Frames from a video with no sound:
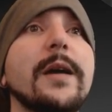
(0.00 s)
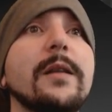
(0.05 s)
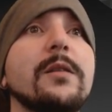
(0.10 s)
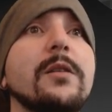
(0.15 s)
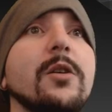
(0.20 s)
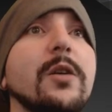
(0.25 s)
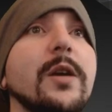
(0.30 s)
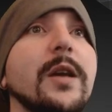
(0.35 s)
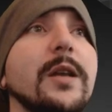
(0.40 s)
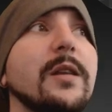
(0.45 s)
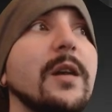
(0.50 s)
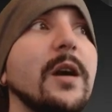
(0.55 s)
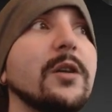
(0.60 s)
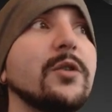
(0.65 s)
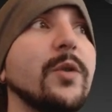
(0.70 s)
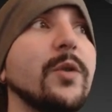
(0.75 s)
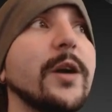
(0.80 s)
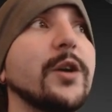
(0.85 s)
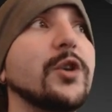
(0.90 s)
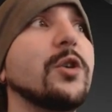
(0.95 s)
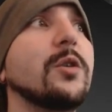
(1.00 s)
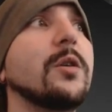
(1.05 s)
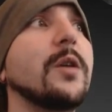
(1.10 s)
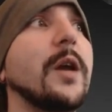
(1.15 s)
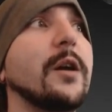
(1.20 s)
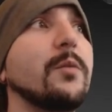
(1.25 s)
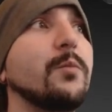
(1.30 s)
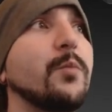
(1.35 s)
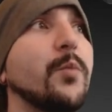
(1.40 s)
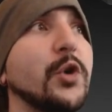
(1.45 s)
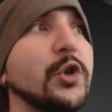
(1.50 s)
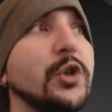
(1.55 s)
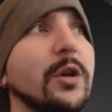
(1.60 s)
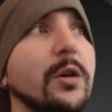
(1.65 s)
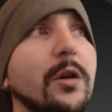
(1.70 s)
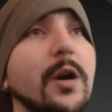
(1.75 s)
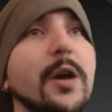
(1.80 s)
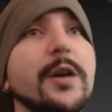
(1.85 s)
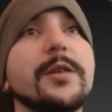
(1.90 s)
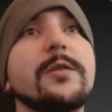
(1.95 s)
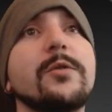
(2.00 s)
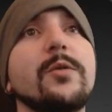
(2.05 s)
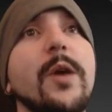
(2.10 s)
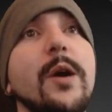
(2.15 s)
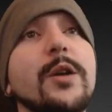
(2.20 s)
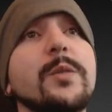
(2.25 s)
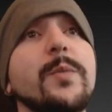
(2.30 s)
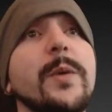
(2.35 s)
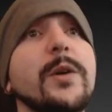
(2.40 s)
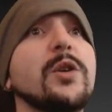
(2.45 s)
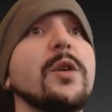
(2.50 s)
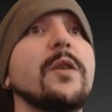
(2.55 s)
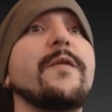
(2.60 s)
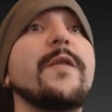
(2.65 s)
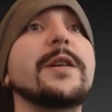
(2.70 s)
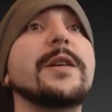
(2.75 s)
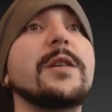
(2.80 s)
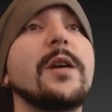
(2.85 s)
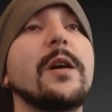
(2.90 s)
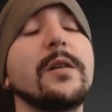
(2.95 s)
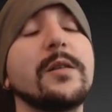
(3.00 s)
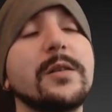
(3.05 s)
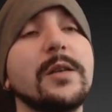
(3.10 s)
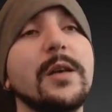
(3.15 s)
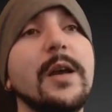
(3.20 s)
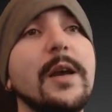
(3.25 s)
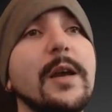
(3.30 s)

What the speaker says: get the art direction pushed across to our special effects artists